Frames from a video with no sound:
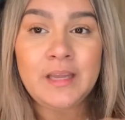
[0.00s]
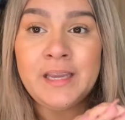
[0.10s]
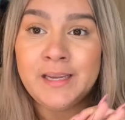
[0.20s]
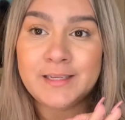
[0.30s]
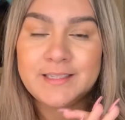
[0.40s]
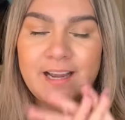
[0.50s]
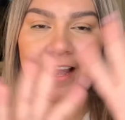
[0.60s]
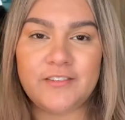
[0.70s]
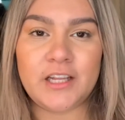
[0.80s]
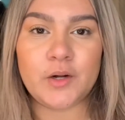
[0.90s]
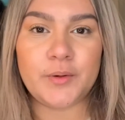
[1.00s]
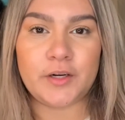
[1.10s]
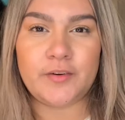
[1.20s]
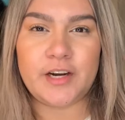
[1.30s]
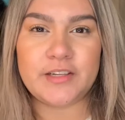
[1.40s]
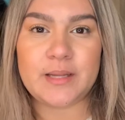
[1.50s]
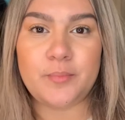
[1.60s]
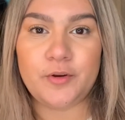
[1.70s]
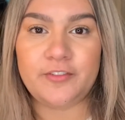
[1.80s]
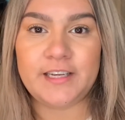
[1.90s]
And I a lot going on right now because I'm
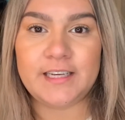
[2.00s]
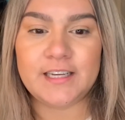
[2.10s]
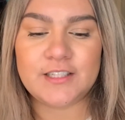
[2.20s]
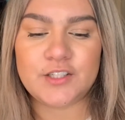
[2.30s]
moving.